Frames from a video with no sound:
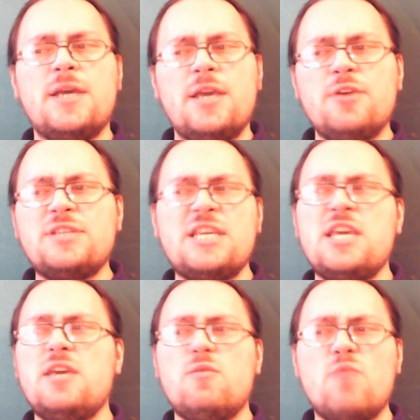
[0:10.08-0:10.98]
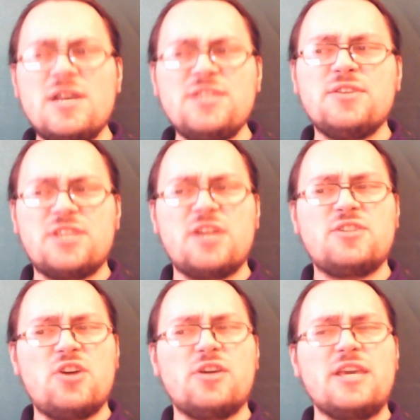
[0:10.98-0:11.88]
You see, once you
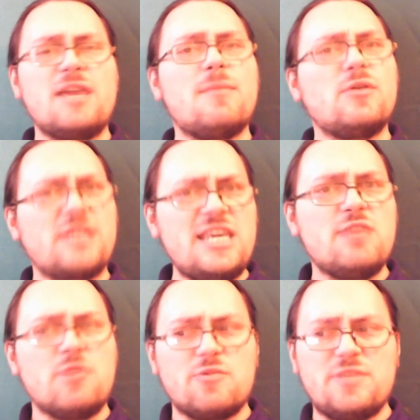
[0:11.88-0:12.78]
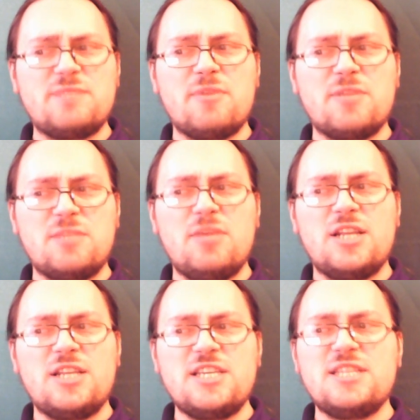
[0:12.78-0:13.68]
start talking about equal
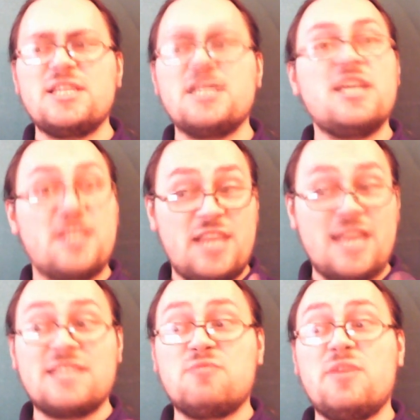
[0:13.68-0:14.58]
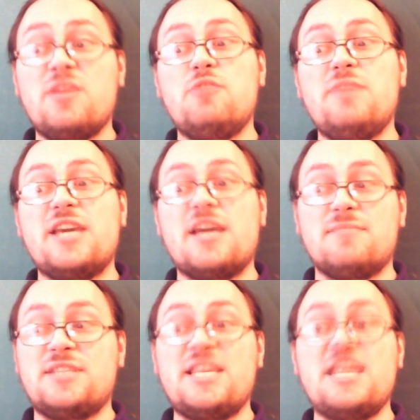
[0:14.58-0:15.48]
responsibilities, that's when you
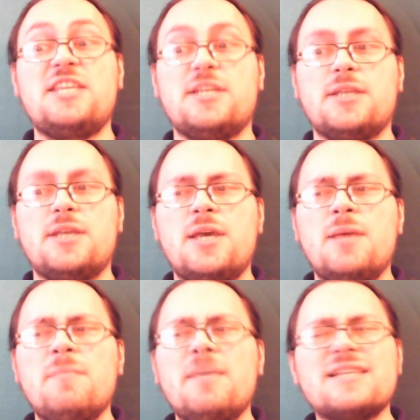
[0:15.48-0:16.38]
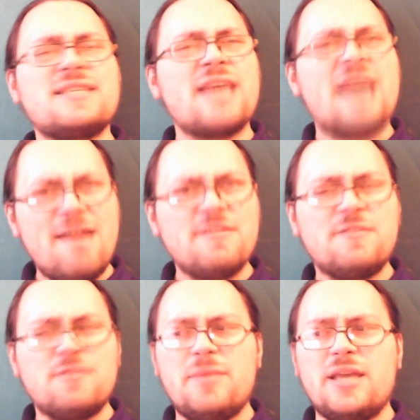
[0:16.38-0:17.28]
become Satan. Because
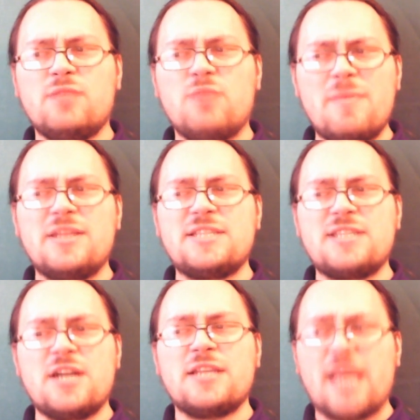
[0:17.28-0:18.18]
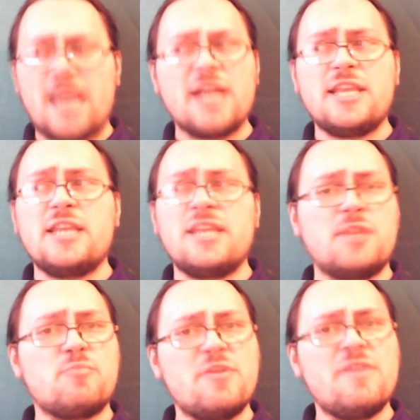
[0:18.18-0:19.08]
heaven forbid women start earning
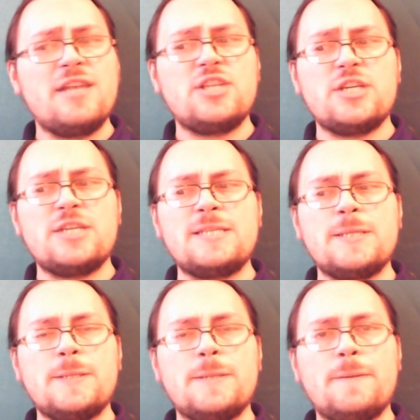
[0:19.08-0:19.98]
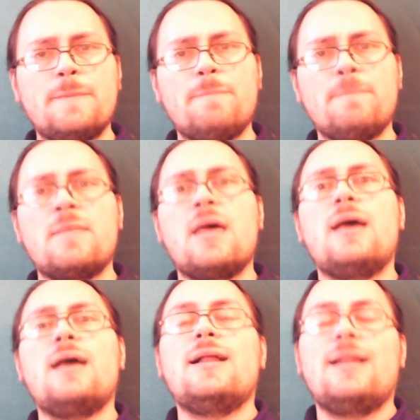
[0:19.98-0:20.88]
their privileges.
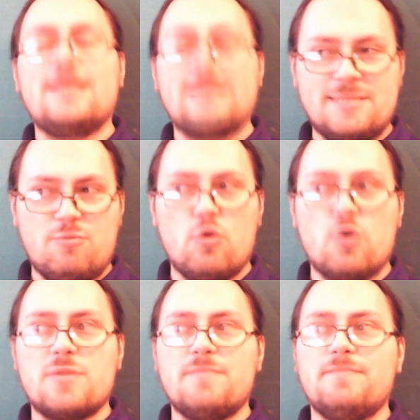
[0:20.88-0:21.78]
Let's explore.